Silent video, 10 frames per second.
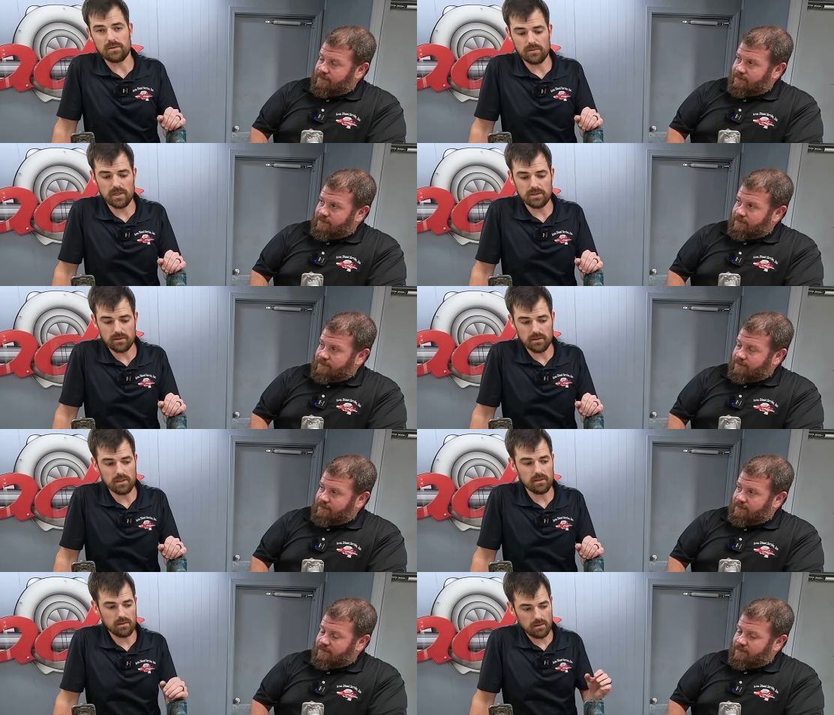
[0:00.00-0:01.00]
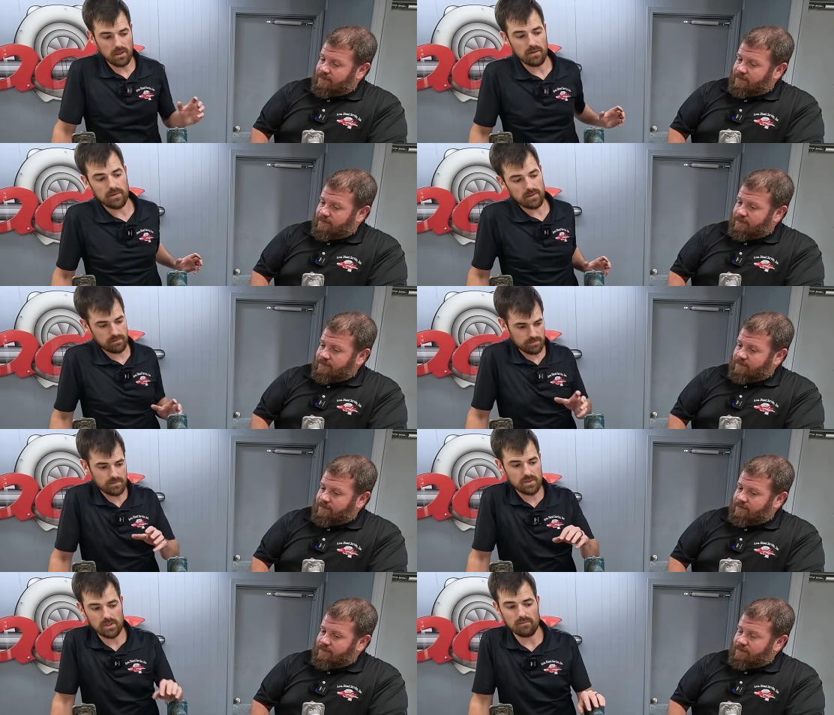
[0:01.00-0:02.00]
Speaker 1: originally, and then
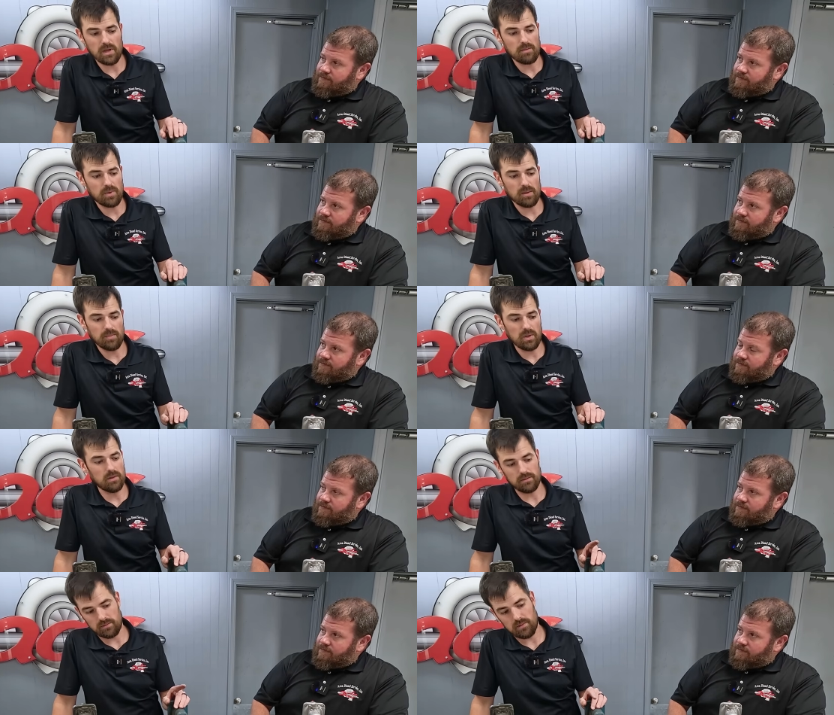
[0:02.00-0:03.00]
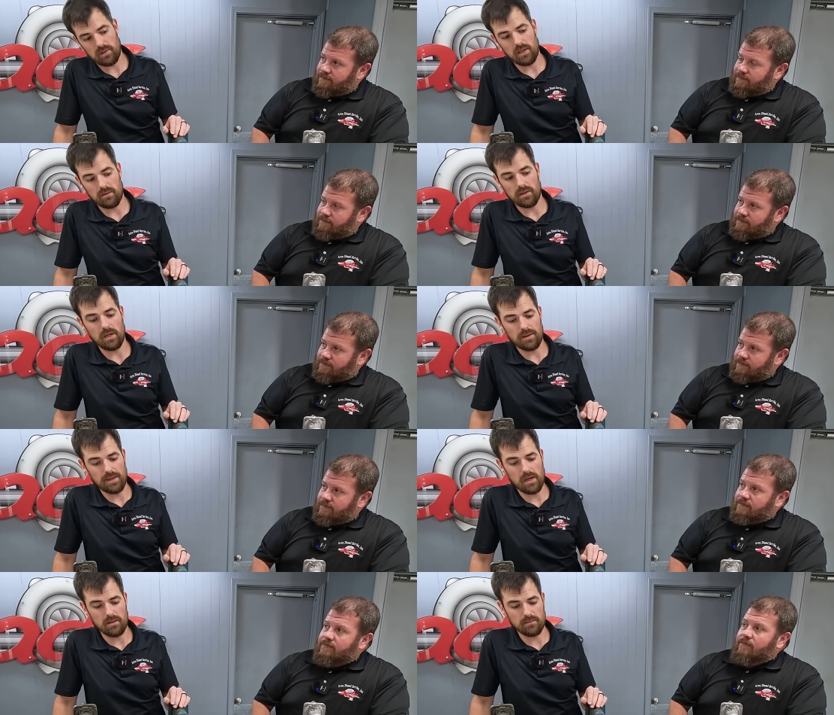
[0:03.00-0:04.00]
shove that pump on, tighten the nut
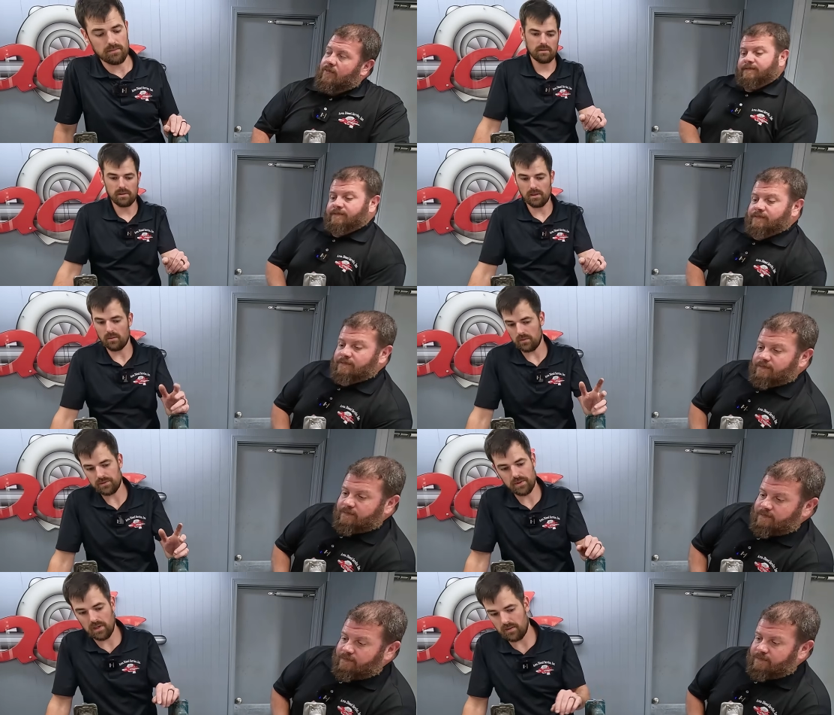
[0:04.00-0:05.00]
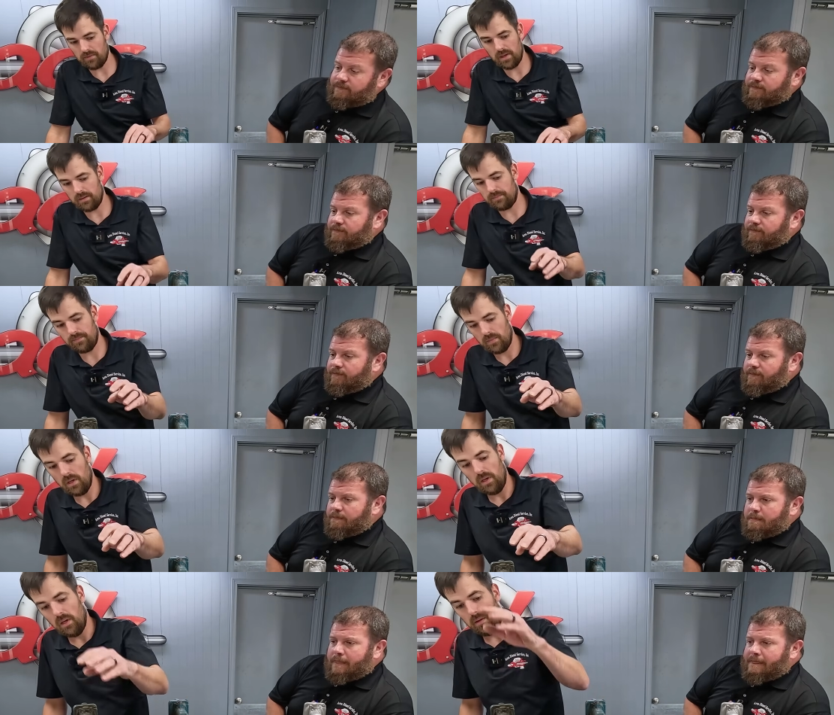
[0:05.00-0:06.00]
down. Yeah, once you have that,
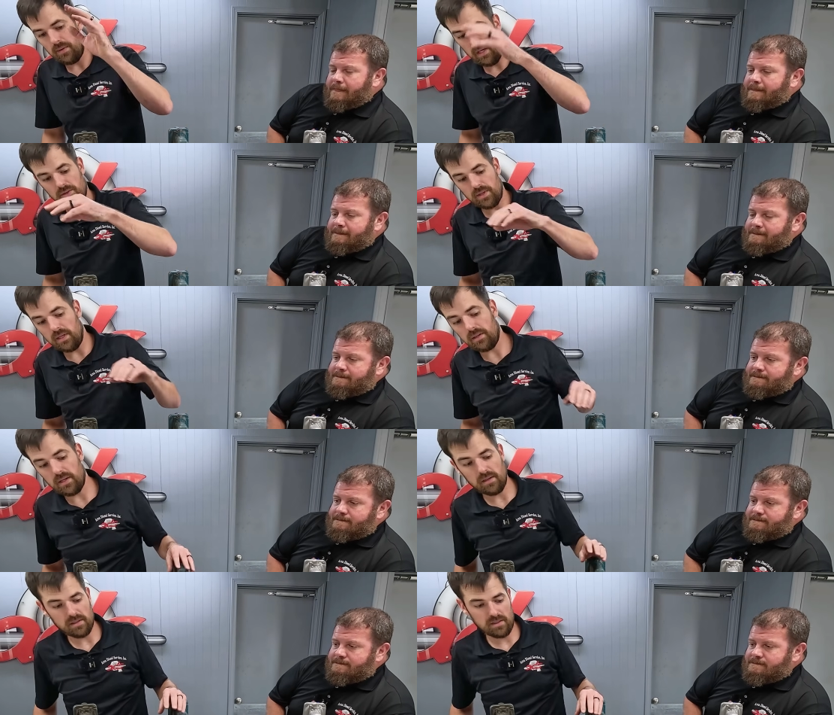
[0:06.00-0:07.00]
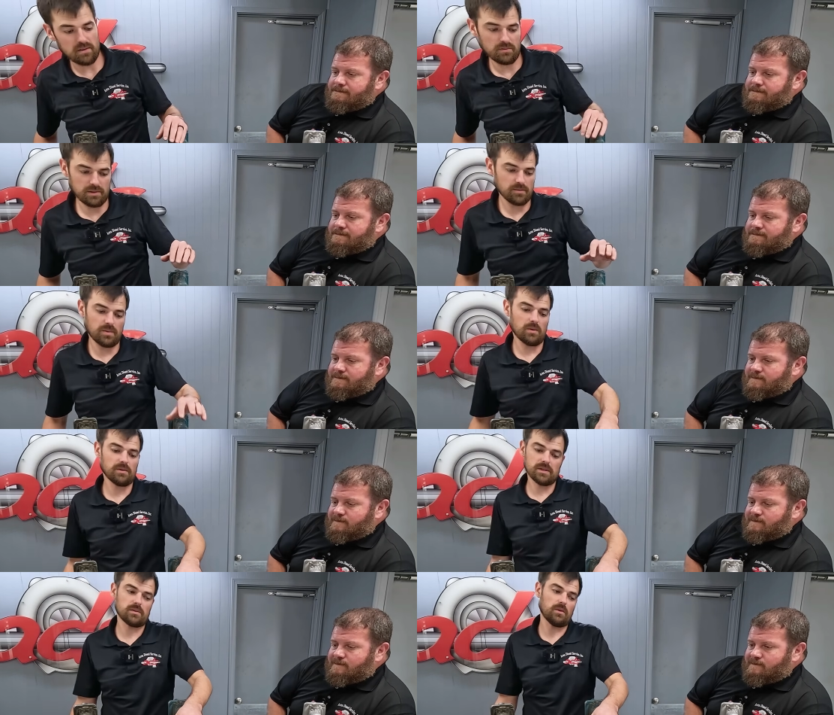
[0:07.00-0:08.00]
the engine at TDC, when you're
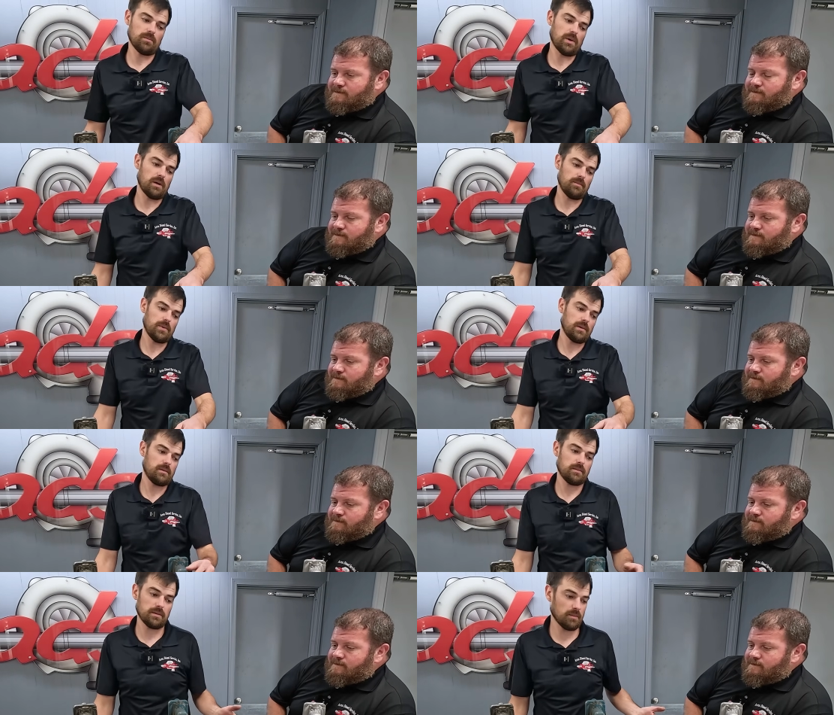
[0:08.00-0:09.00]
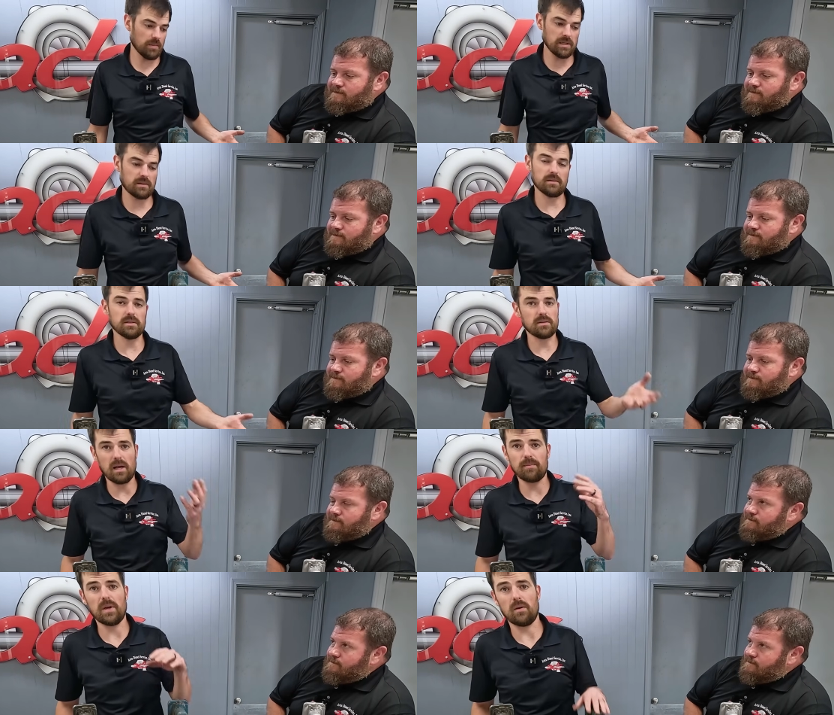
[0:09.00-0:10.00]
pulling this old pump, basically
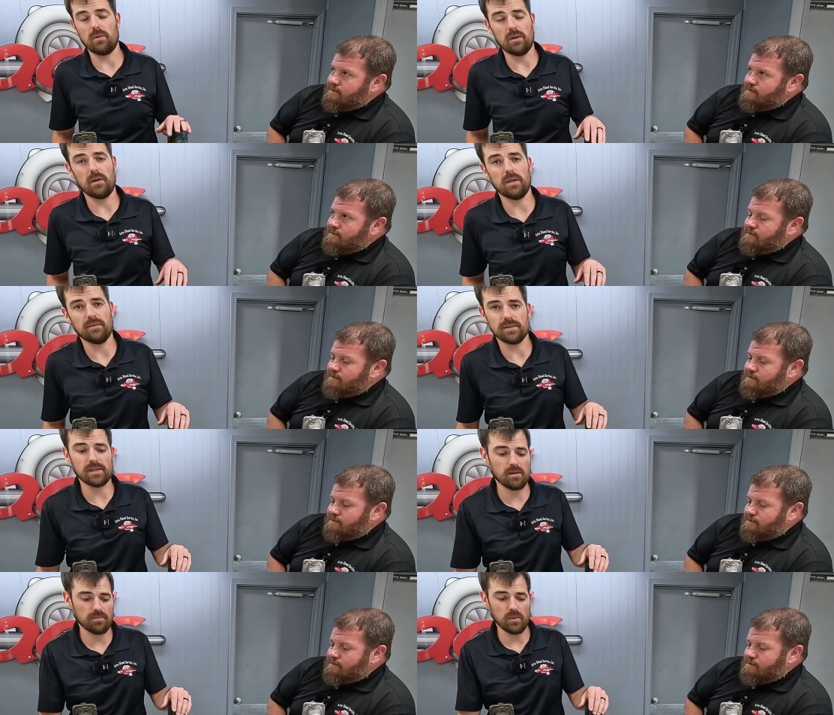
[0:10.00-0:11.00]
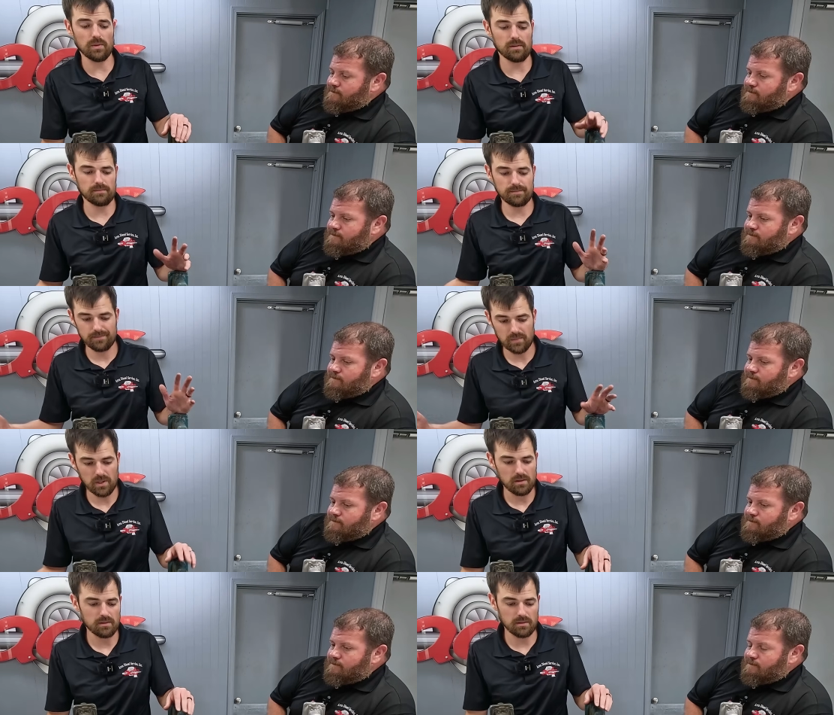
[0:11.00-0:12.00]
slap that one on at the same point,
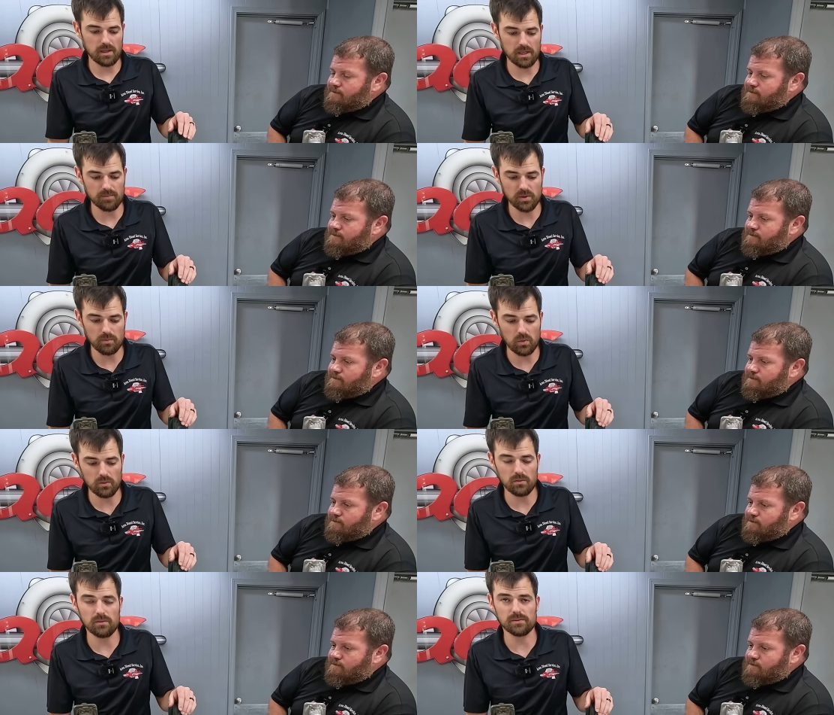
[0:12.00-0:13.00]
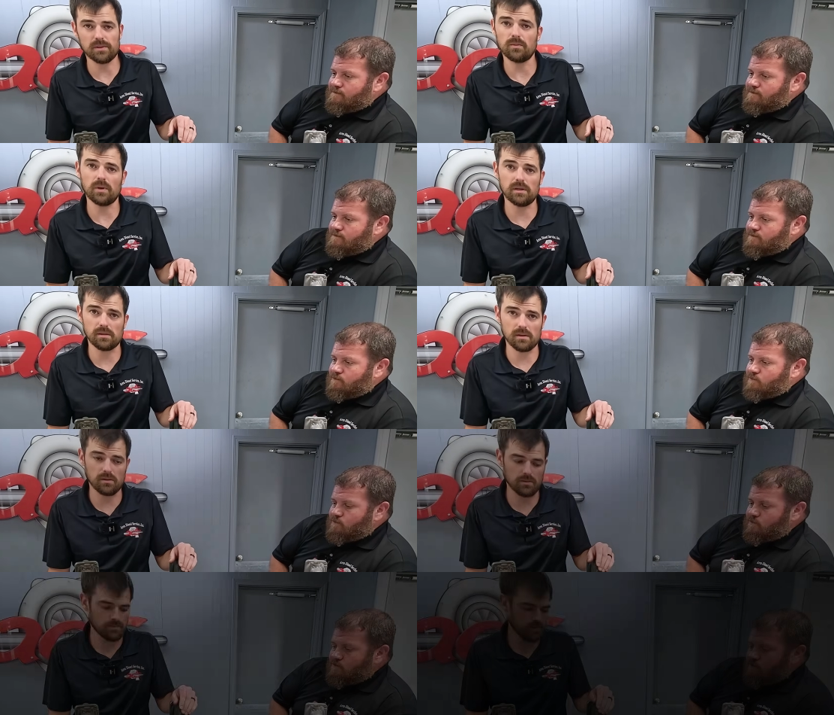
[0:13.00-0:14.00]
line up your bolt holes, and away you go.